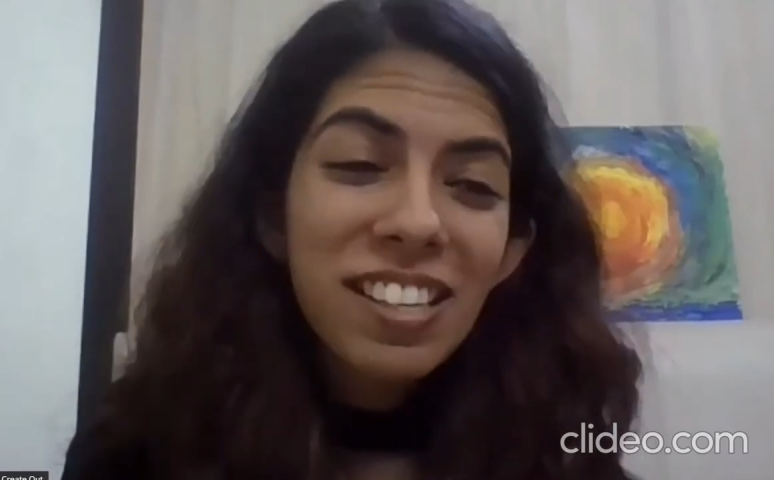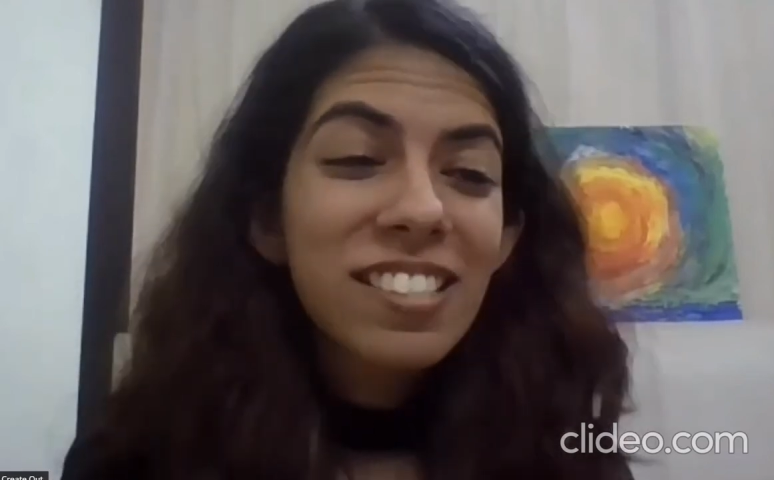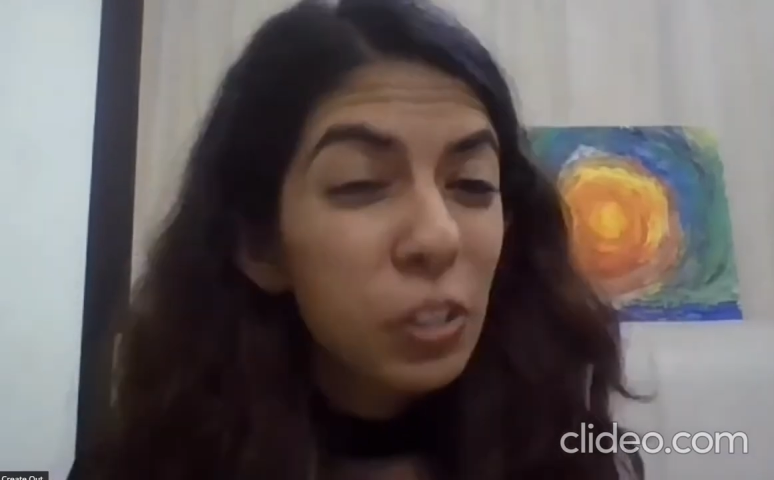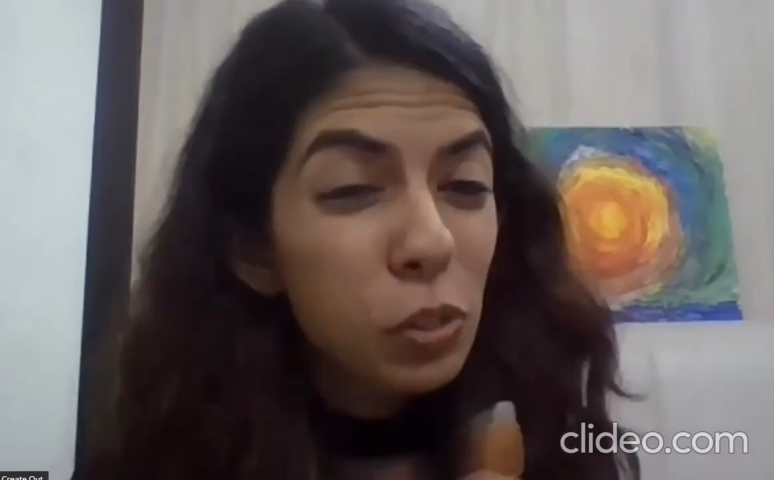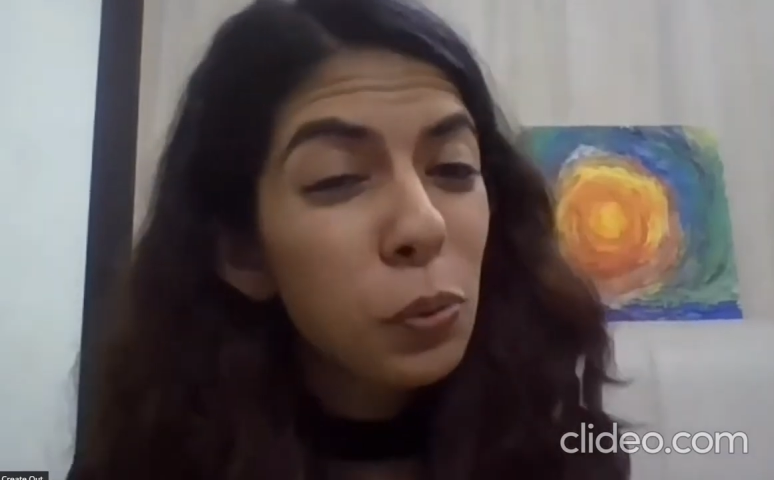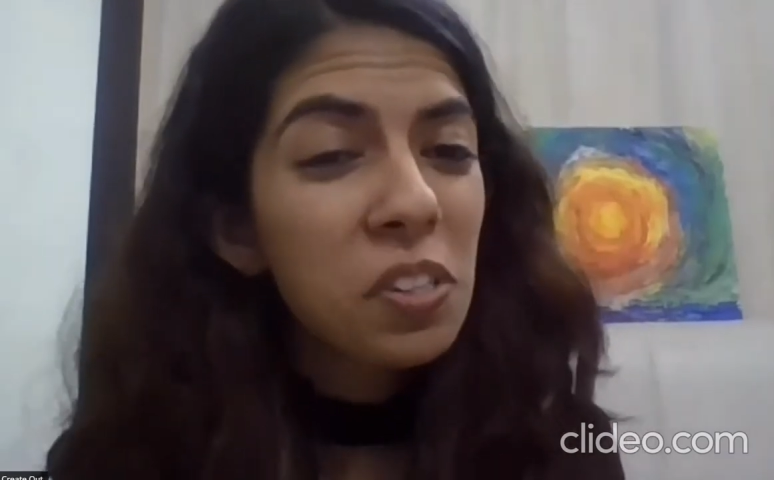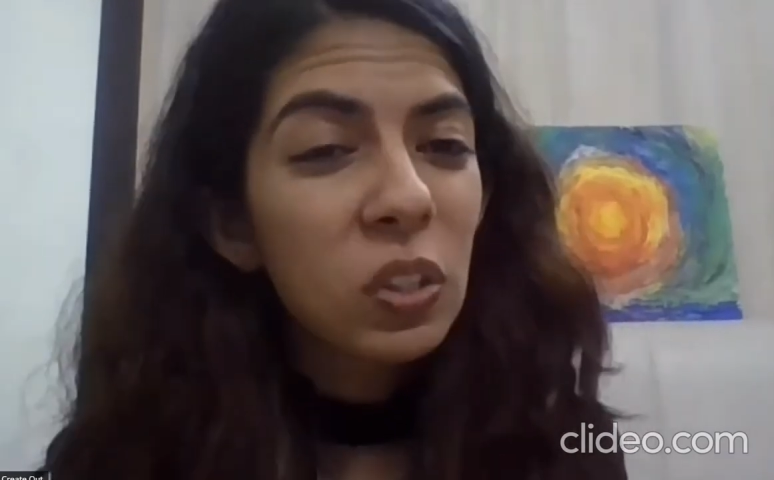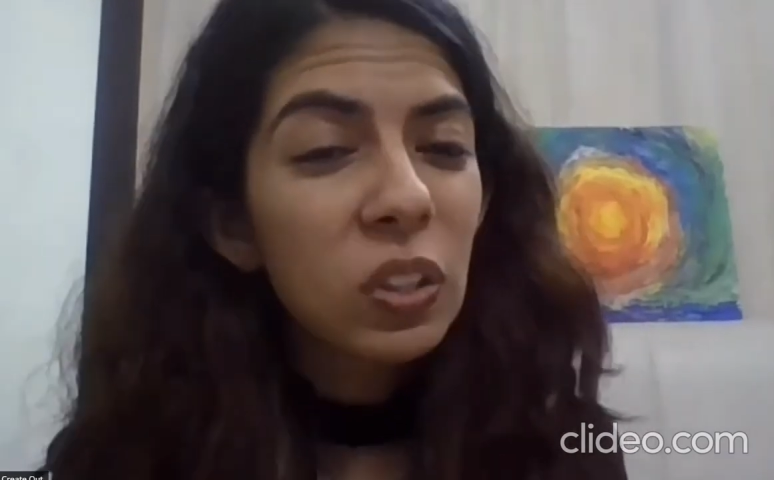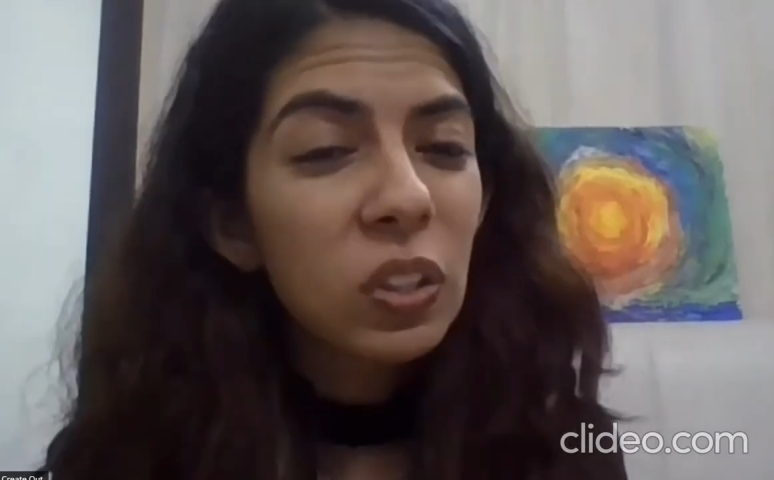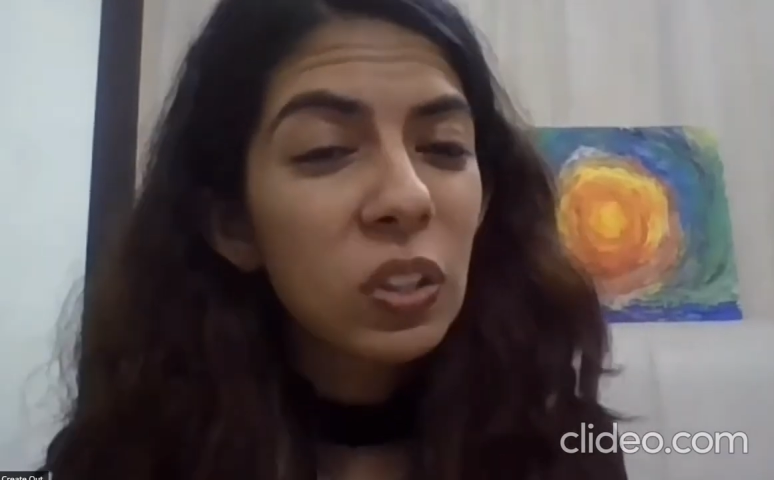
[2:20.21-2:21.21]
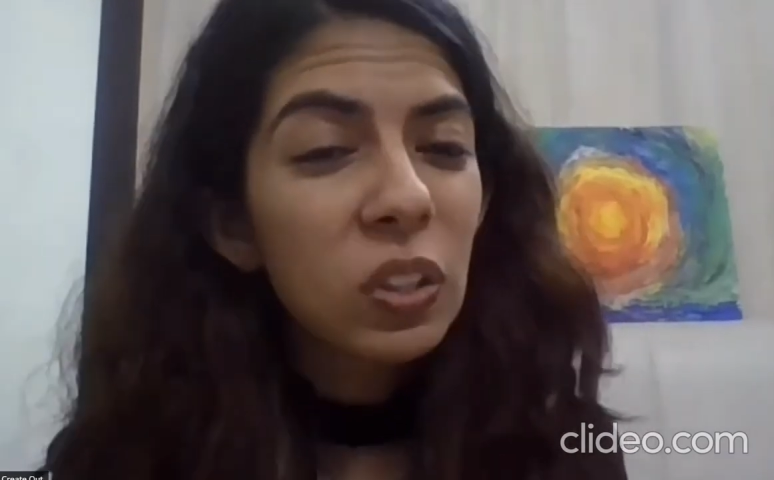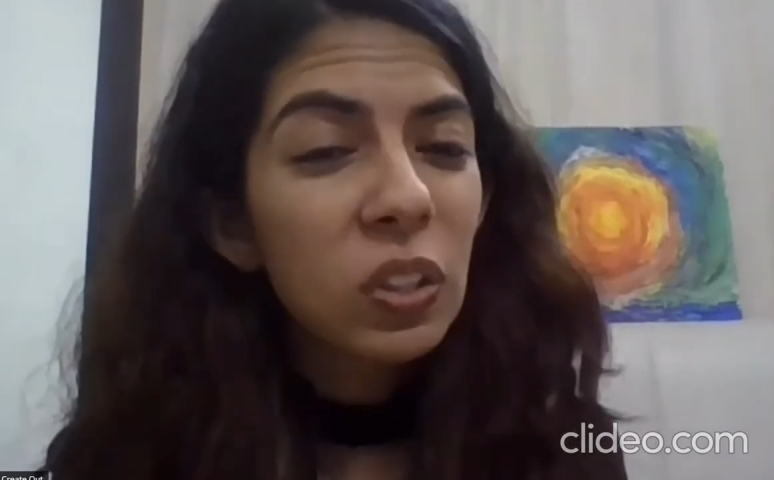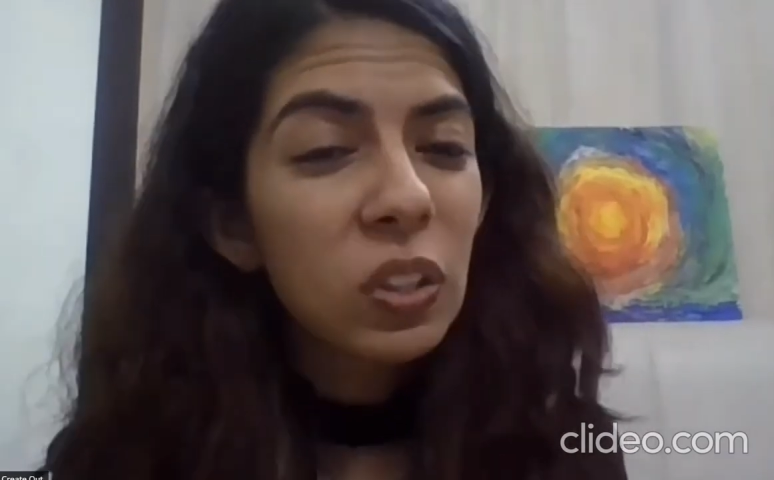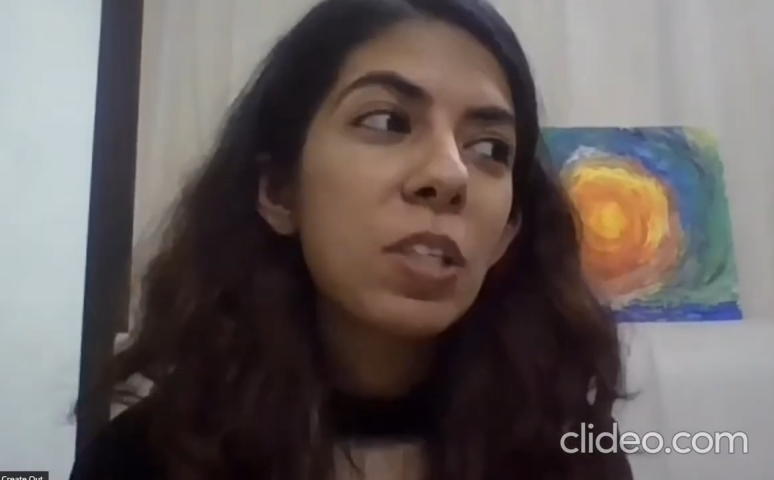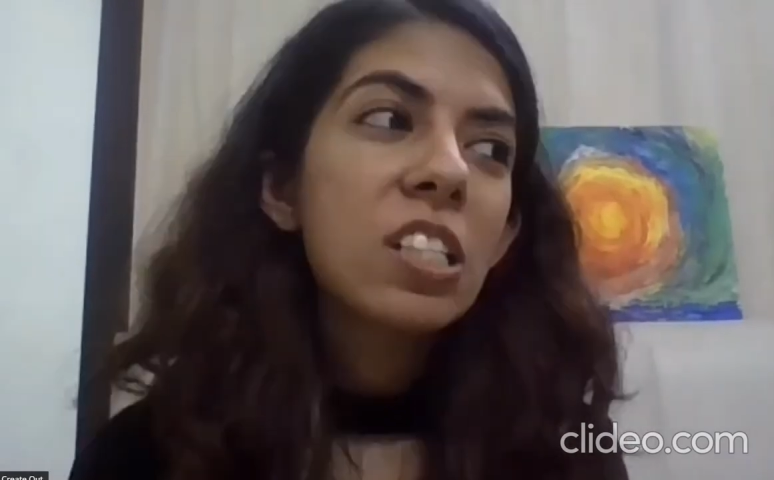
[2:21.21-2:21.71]
Like, do you also think I'm doing
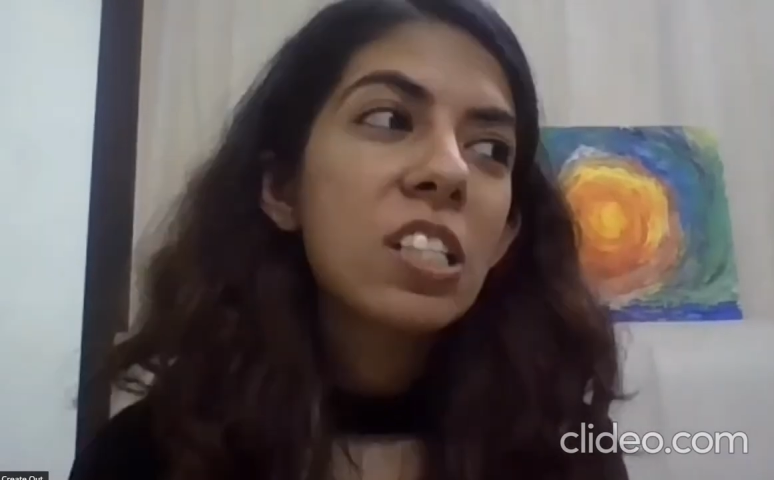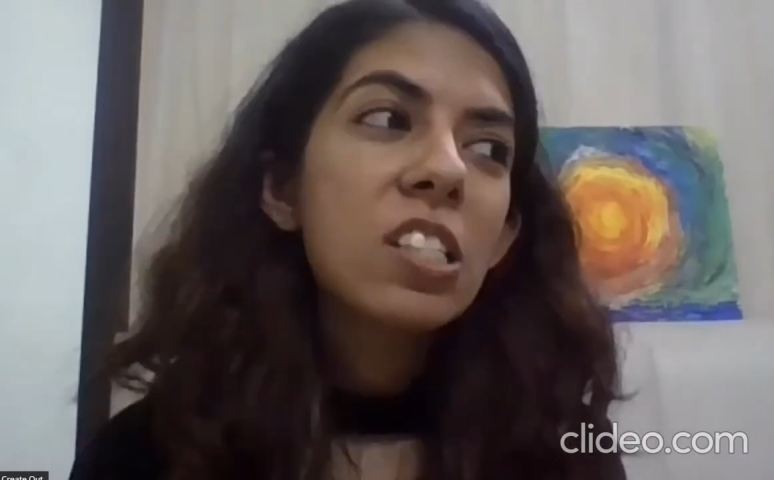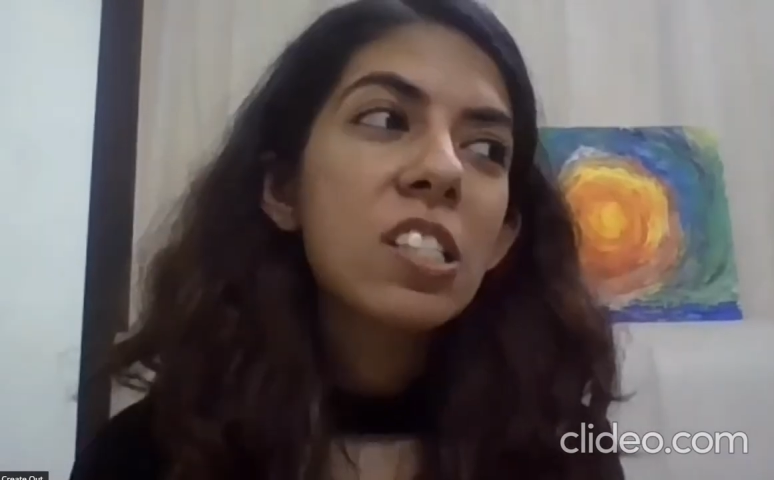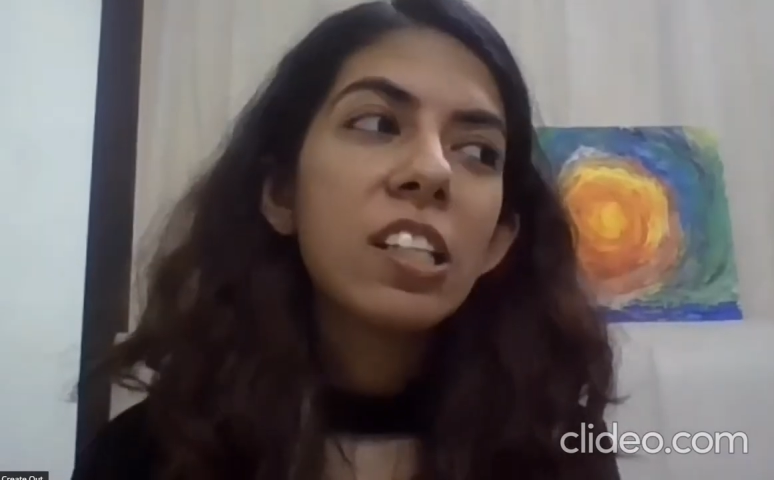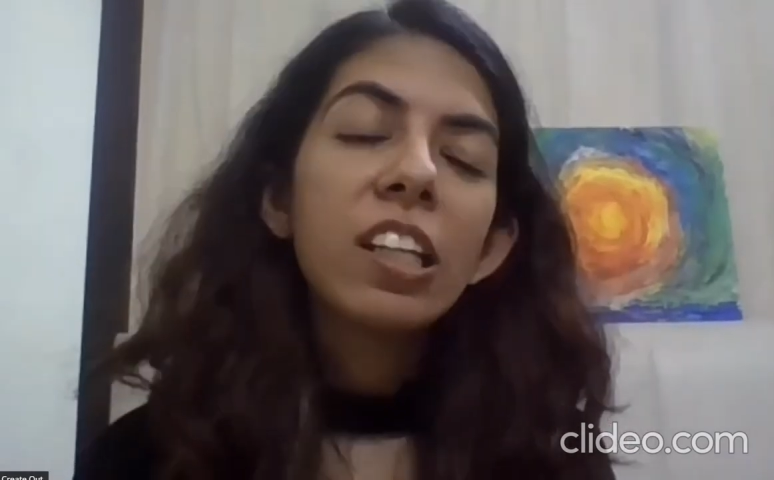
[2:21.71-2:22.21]
something silly?